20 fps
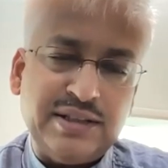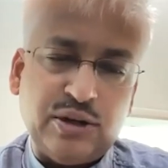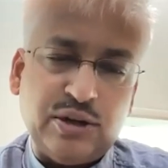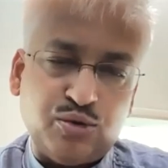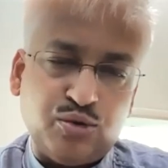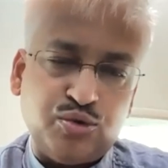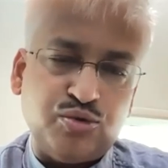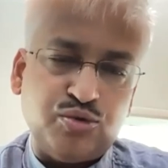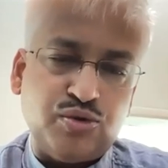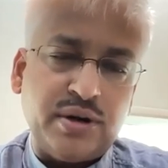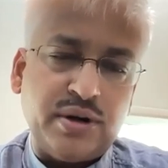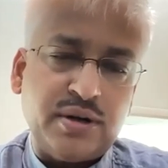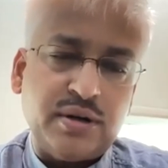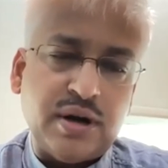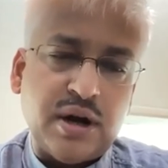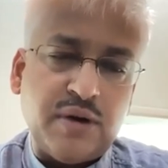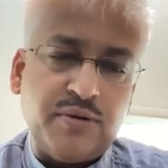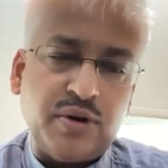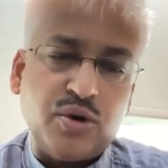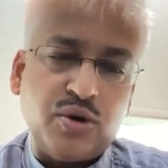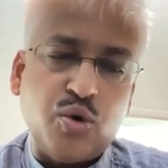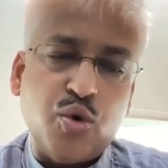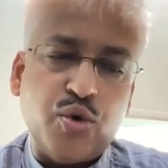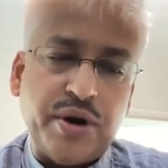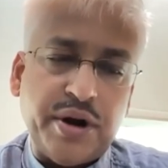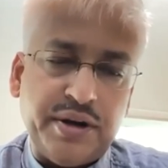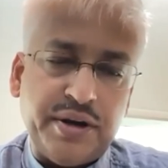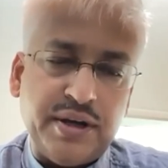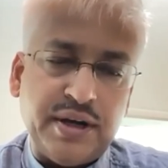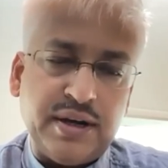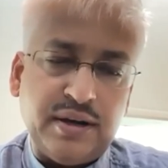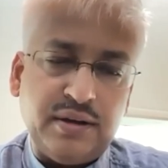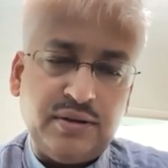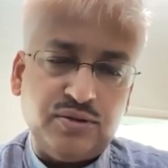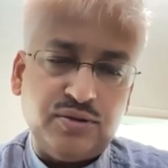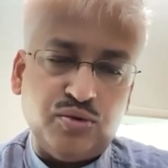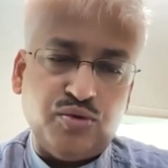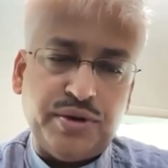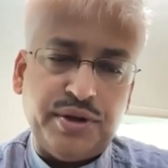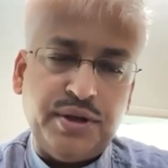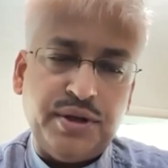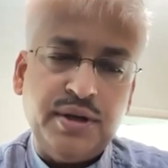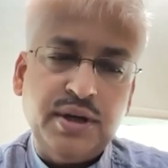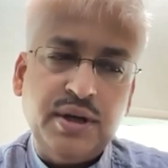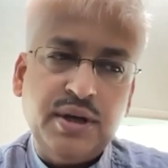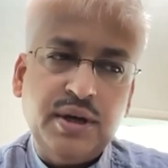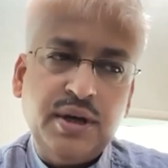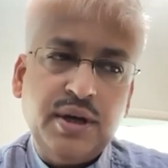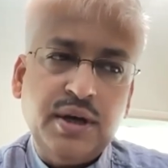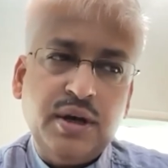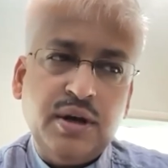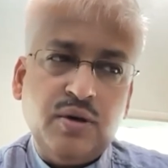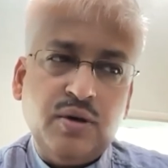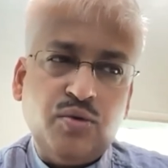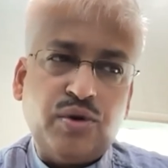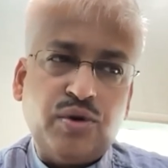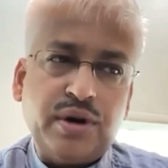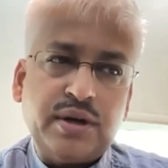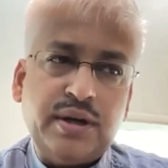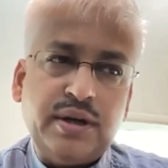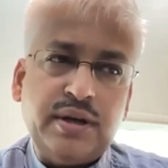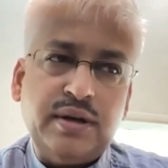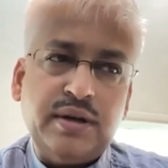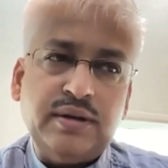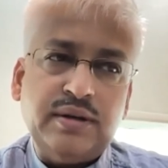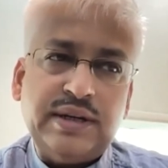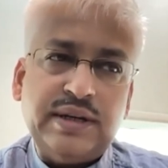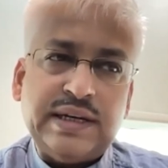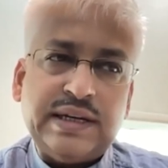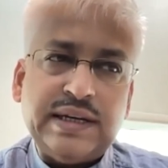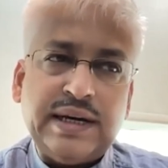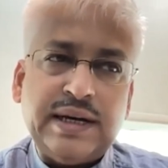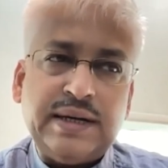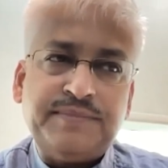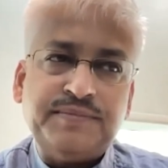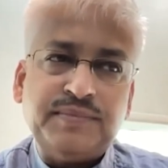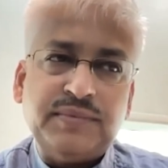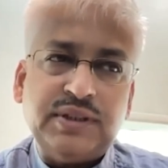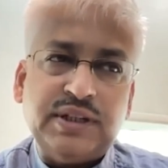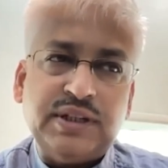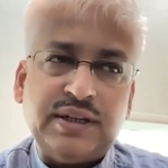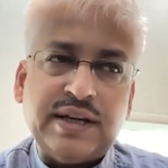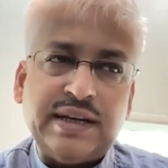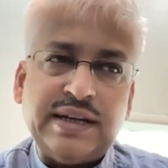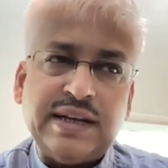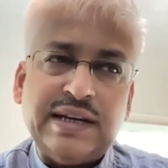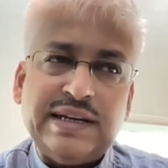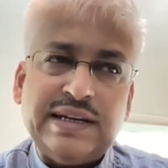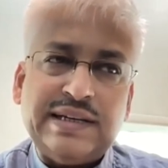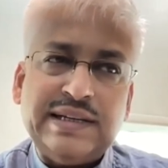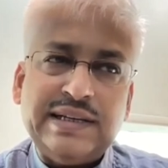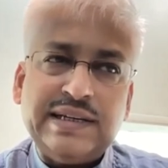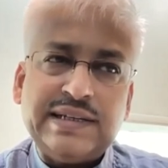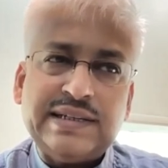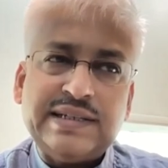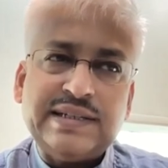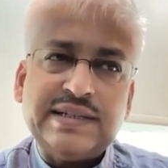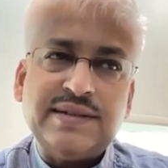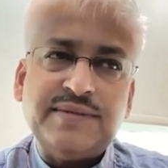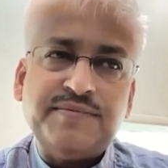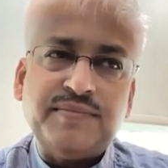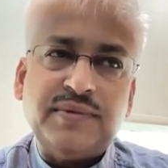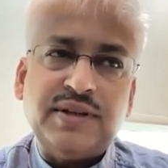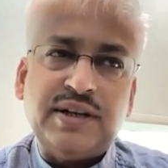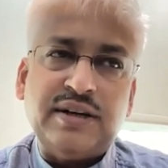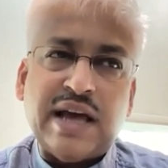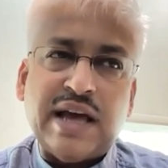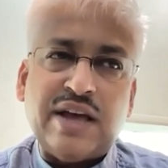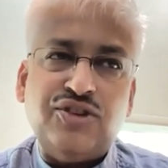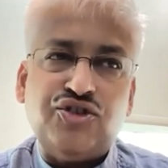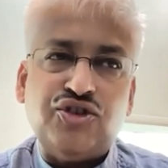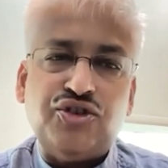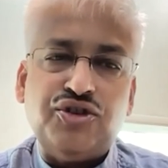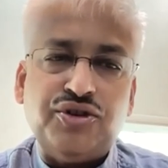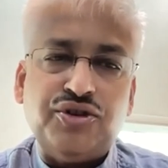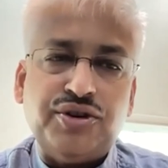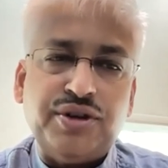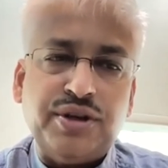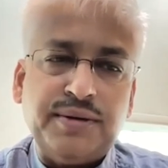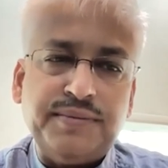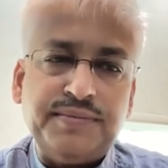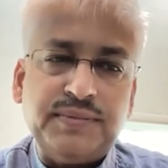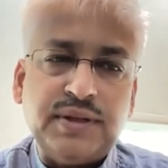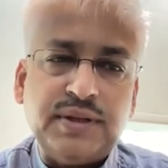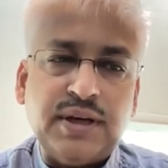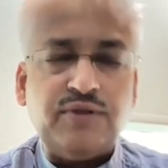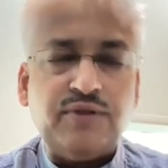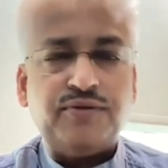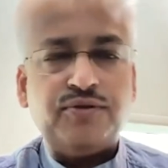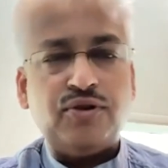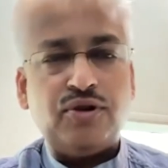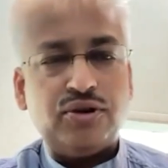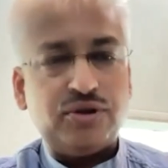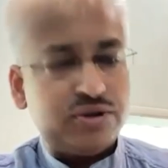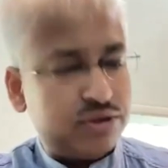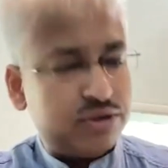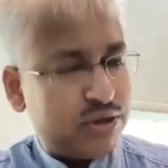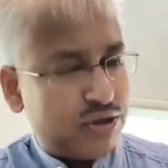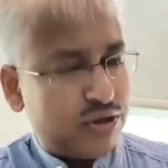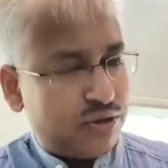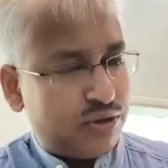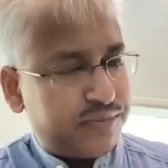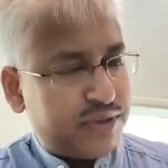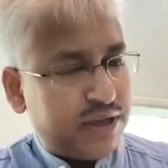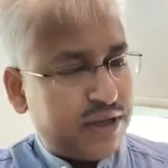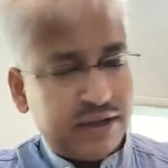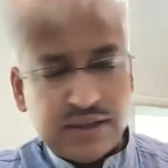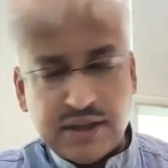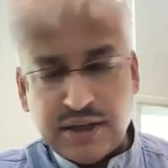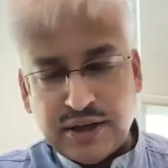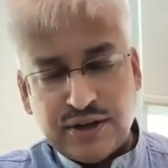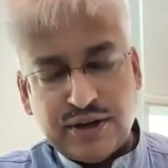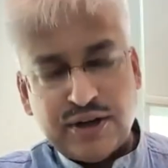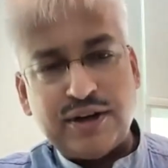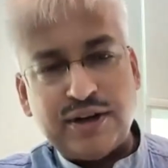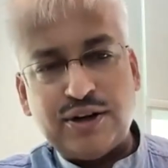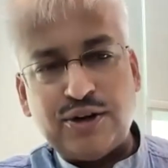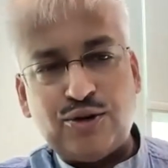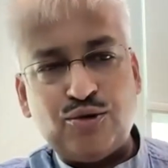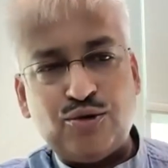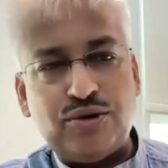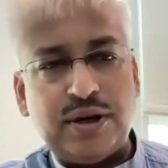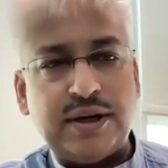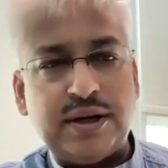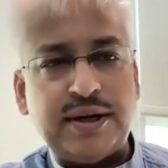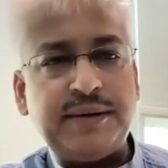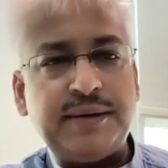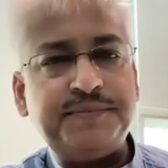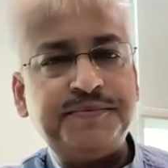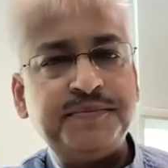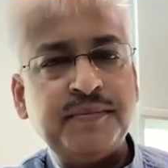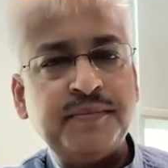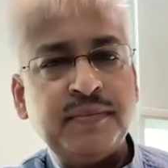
That was our core area. So we work in data analytics, data engineering, and of course, anything related to data.